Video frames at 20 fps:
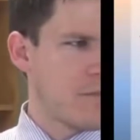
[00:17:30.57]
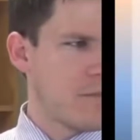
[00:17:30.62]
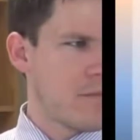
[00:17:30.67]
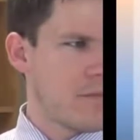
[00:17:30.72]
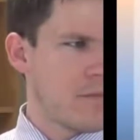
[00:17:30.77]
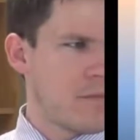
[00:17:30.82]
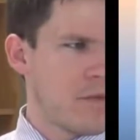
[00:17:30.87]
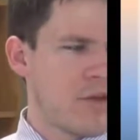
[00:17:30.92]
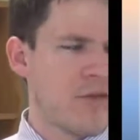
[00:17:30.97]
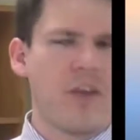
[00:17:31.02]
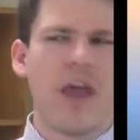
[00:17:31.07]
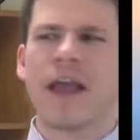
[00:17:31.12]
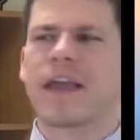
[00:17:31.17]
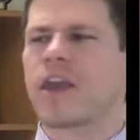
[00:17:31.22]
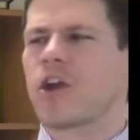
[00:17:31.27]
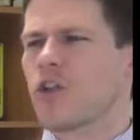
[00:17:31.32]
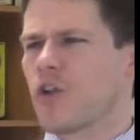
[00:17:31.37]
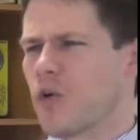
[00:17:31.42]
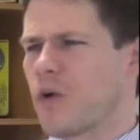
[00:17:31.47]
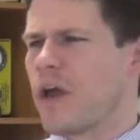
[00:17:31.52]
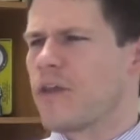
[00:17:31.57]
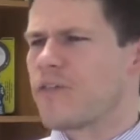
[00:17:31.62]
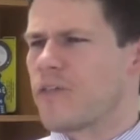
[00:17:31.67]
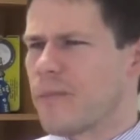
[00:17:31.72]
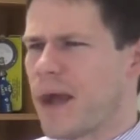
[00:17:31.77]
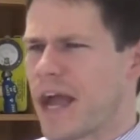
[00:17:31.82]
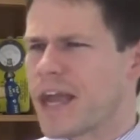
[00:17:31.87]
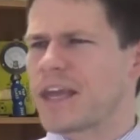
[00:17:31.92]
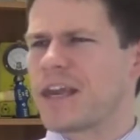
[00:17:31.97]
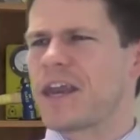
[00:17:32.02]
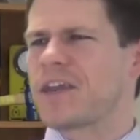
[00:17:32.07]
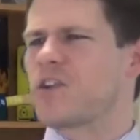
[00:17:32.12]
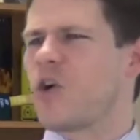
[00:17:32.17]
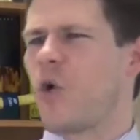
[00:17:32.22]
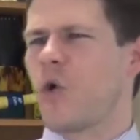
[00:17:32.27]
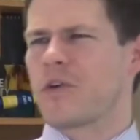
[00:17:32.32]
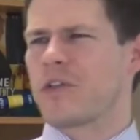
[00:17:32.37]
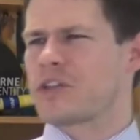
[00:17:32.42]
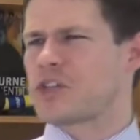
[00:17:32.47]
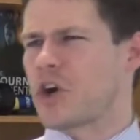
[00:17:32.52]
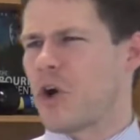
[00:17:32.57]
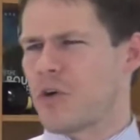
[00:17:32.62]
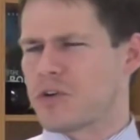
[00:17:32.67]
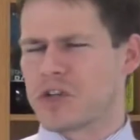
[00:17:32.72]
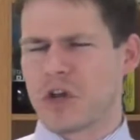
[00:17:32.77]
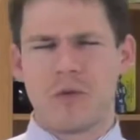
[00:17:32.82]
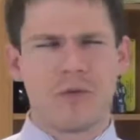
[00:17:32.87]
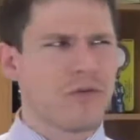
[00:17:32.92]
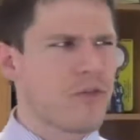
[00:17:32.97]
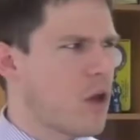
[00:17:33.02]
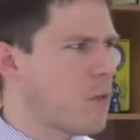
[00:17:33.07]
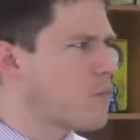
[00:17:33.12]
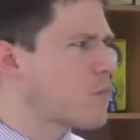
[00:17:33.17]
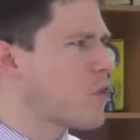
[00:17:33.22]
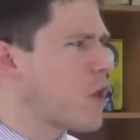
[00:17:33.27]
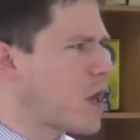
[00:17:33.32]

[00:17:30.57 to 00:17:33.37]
I'm trying to get everybody to pass this.